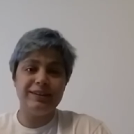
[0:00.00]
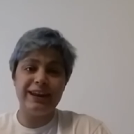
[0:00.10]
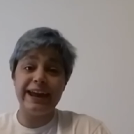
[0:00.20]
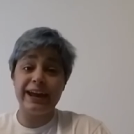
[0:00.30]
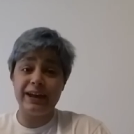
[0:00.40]

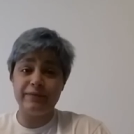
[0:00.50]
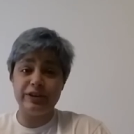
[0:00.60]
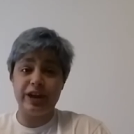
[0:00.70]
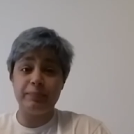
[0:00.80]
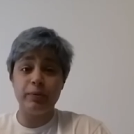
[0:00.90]
Today I have a
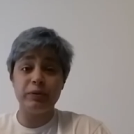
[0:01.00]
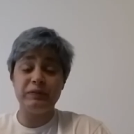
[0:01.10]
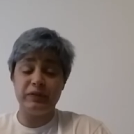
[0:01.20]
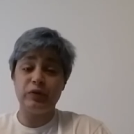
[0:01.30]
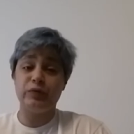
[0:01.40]
diaper
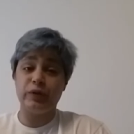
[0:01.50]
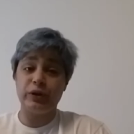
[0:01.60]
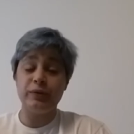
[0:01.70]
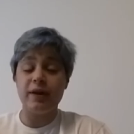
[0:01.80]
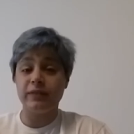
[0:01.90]
review for
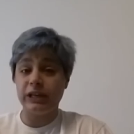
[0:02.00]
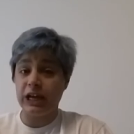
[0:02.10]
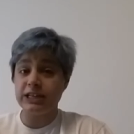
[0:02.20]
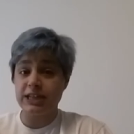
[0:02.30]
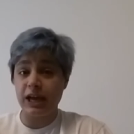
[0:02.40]
you of the
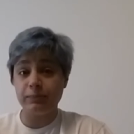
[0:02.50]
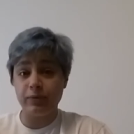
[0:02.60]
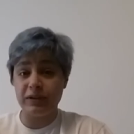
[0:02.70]
Nighttime